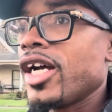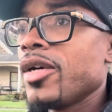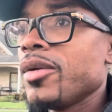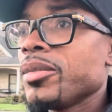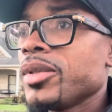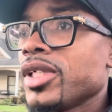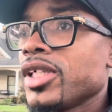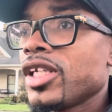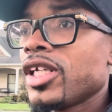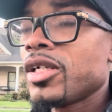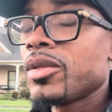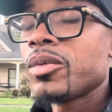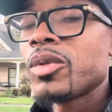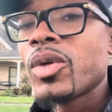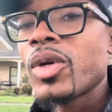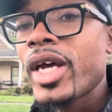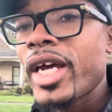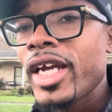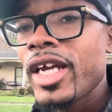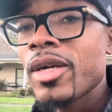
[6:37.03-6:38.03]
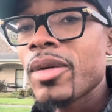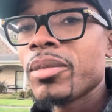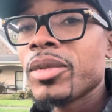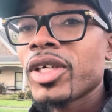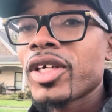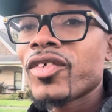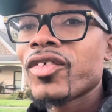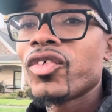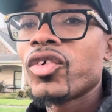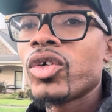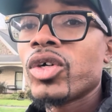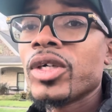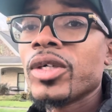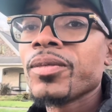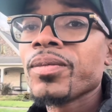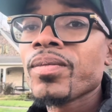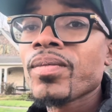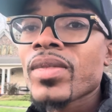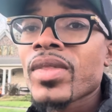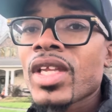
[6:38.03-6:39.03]
I'm gonna let them know, hey, I'm looking for
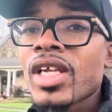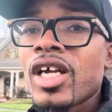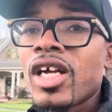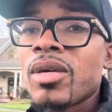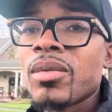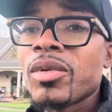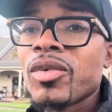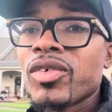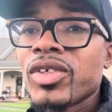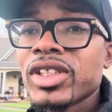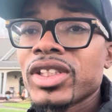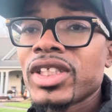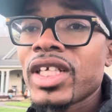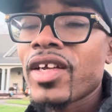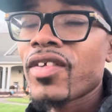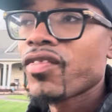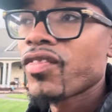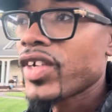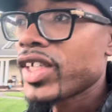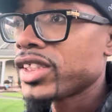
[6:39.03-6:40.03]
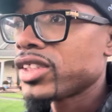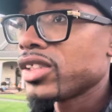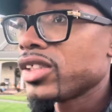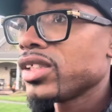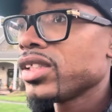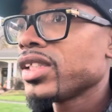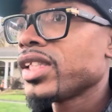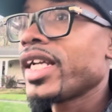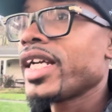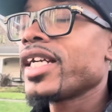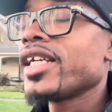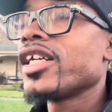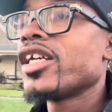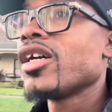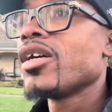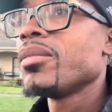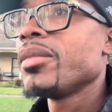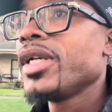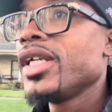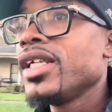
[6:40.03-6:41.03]
a real estate investor that can
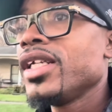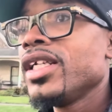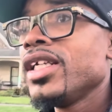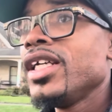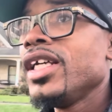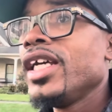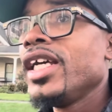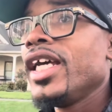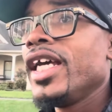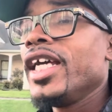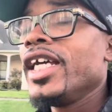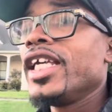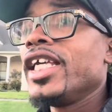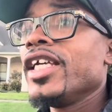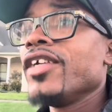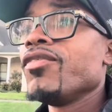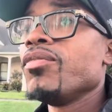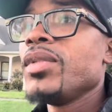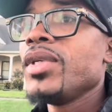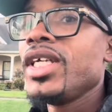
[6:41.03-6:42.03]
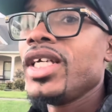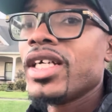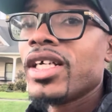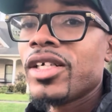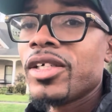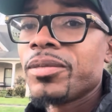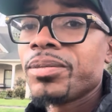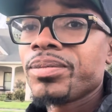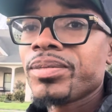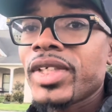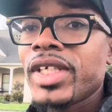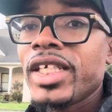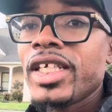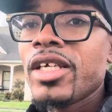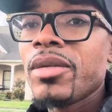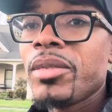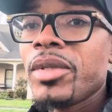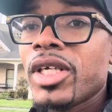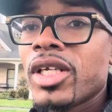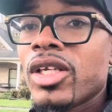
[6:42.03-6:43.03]
come in and give me a
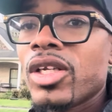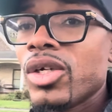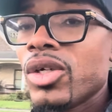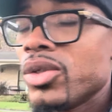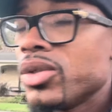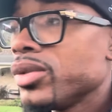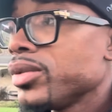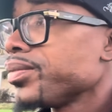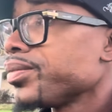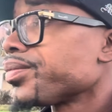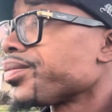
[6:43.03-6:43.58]
loan